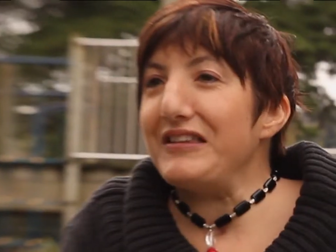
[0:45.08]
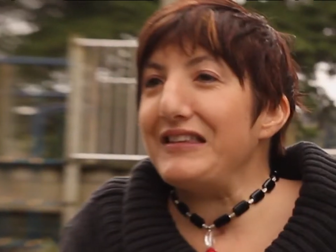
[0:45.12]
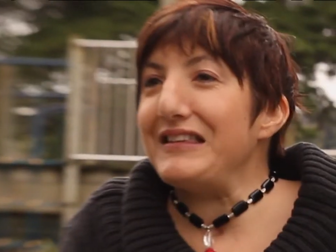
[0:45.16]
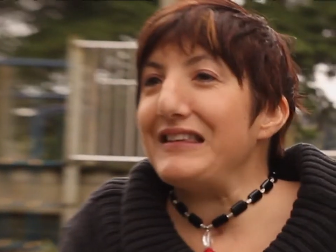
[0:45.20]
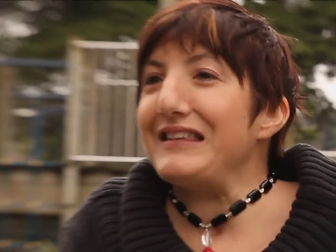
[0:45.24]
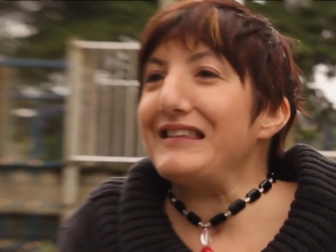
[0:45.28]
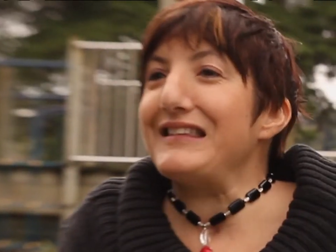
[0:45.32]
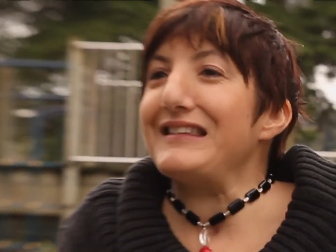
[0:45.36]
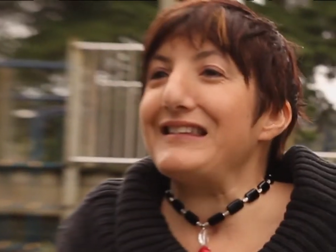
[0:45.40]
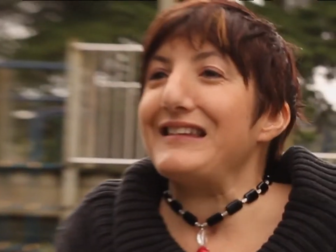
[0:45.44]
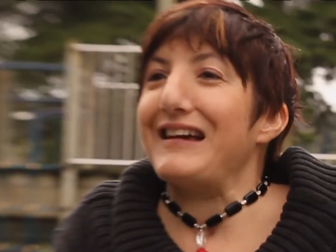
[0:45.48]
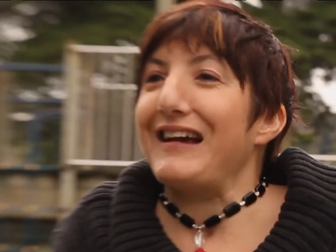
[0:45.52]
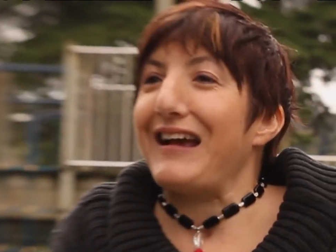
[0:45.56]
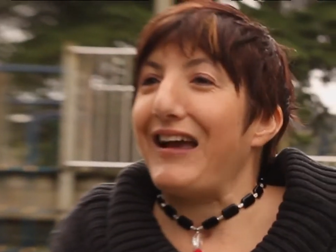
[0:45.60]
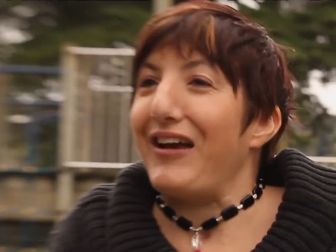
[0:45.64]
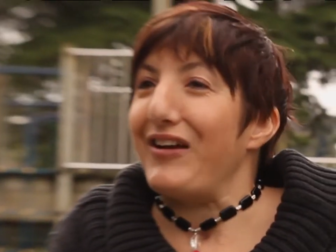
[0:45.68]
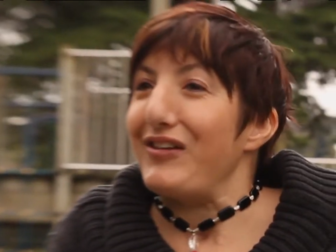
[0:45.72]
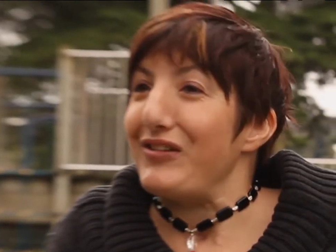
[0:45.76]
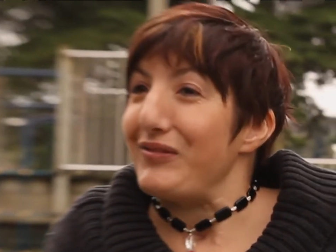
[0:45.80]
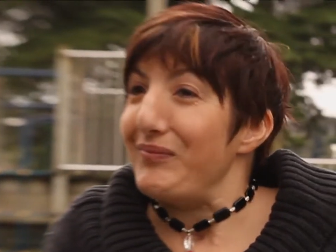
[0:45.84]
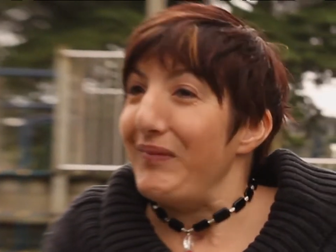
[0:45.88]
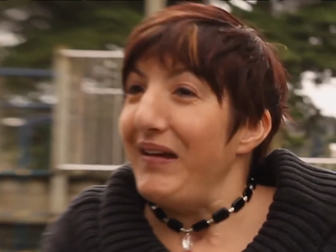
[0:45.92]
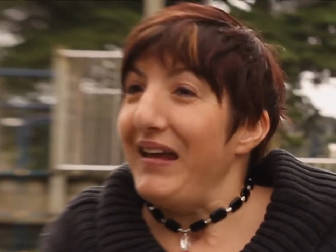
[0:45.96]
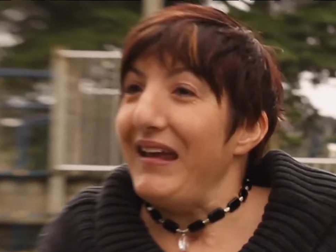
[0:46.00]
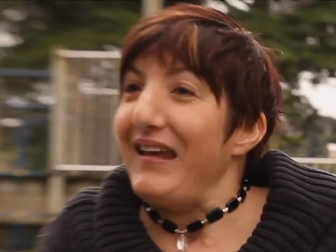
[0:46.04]
stuck out
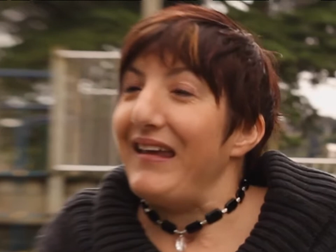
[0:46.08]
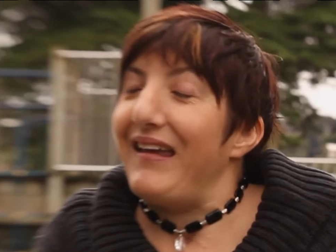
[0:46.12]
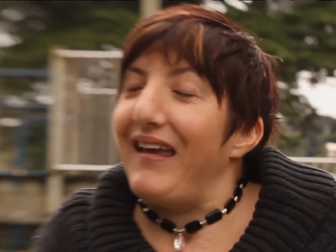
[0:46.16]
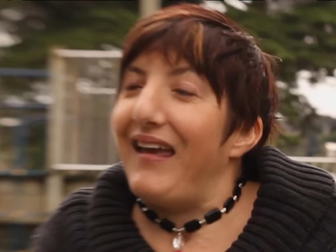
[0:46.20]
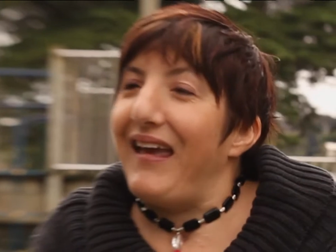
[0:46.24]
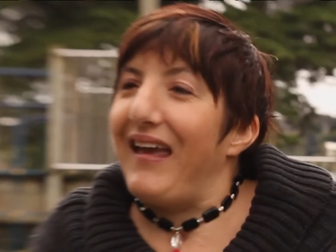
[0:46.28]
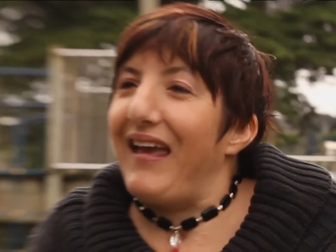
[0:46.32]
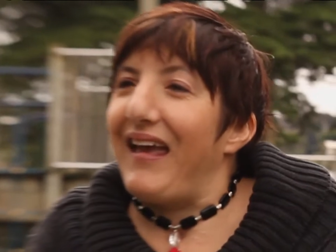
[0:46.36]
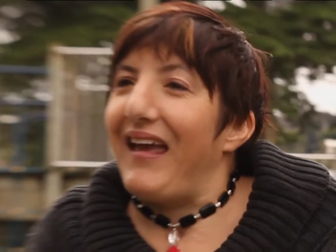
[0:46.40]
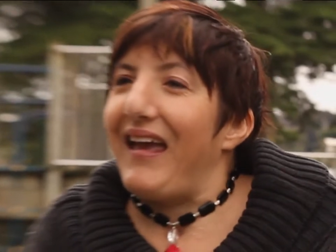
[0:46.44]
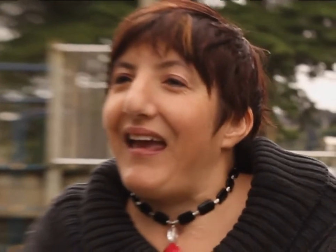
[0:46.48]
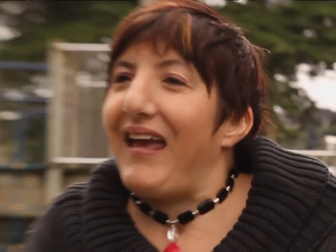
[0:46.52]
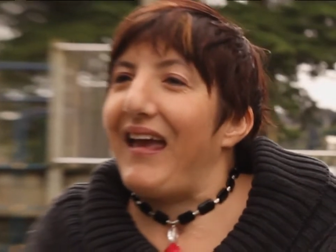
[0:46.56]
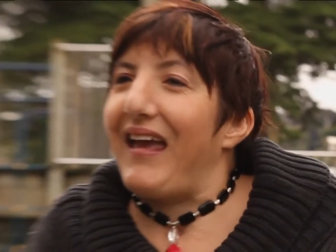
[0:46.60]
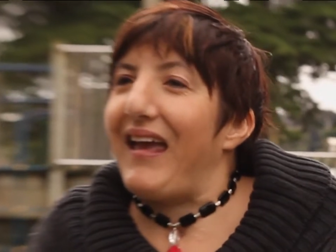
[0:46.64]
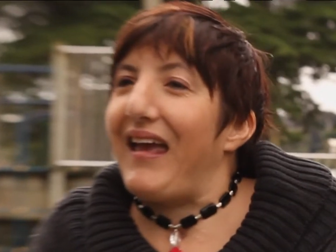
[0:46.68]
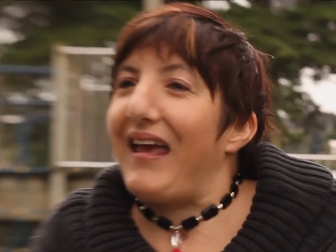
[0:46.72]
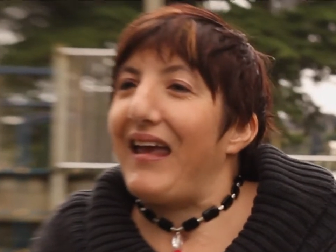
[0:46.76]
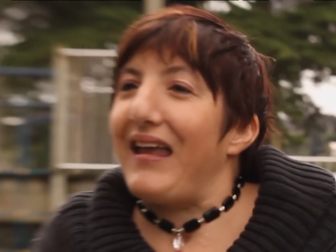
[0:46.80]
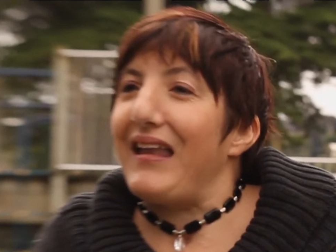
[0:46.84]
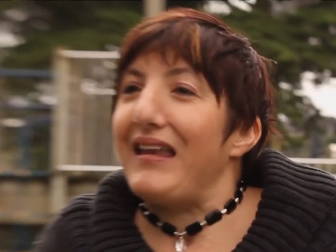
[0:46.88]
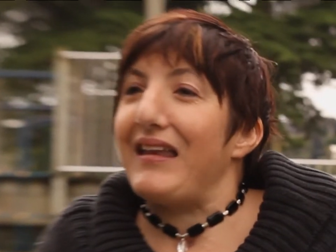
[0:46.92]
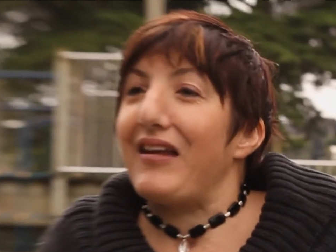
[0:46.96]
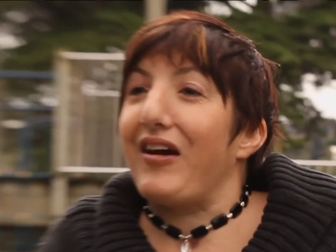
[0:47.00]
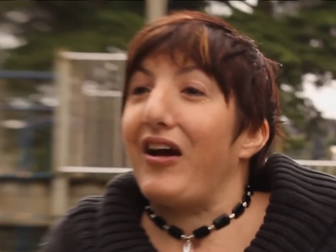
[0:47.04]
to me,
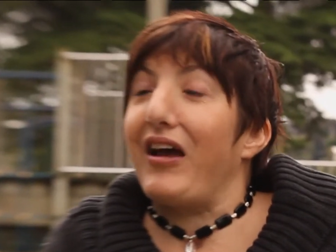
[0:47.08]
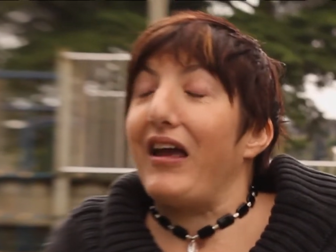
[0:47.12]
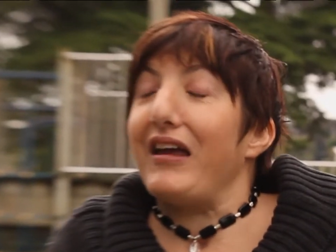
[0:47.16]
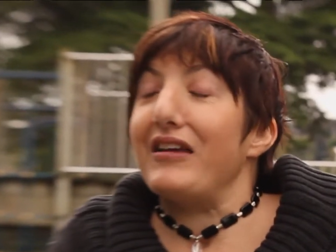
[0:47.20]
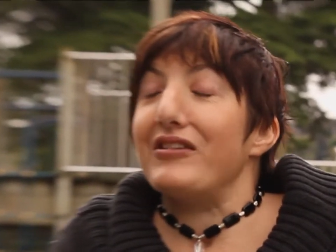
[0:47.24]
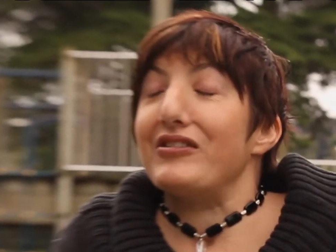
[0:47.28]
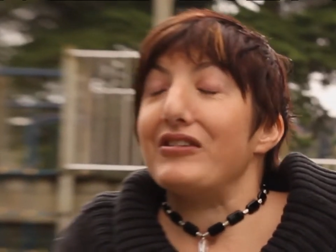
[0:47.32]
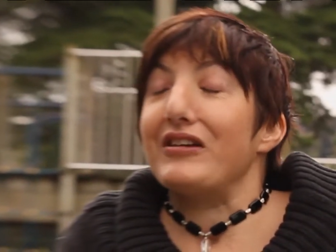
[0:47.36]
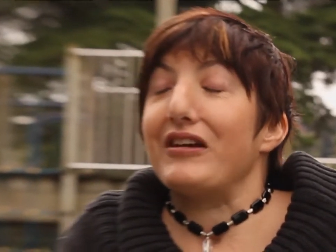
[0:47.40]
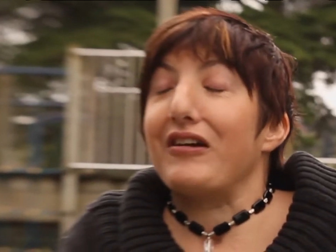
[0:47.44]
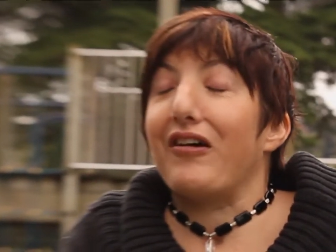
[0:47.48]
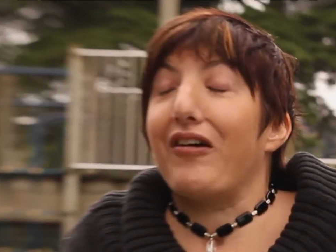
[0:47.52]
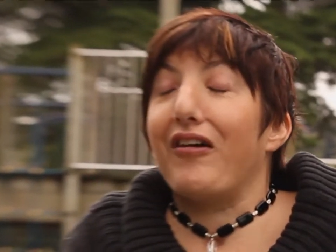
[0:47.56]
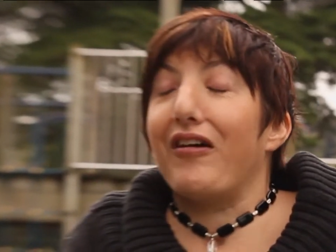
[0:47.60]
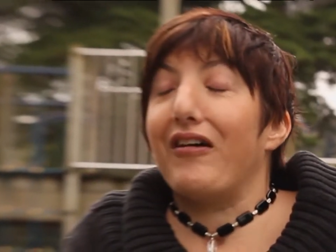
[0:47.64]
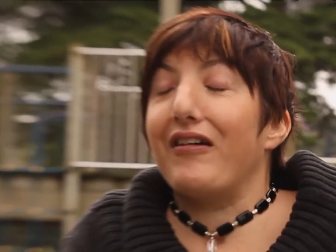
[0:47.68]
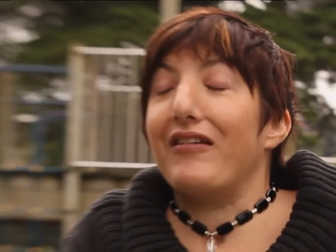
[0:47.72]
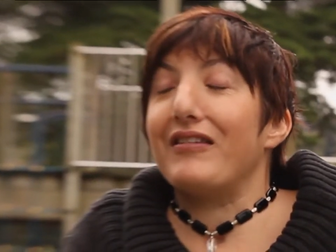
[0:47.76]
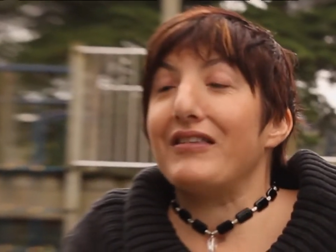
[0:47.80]
and I actually got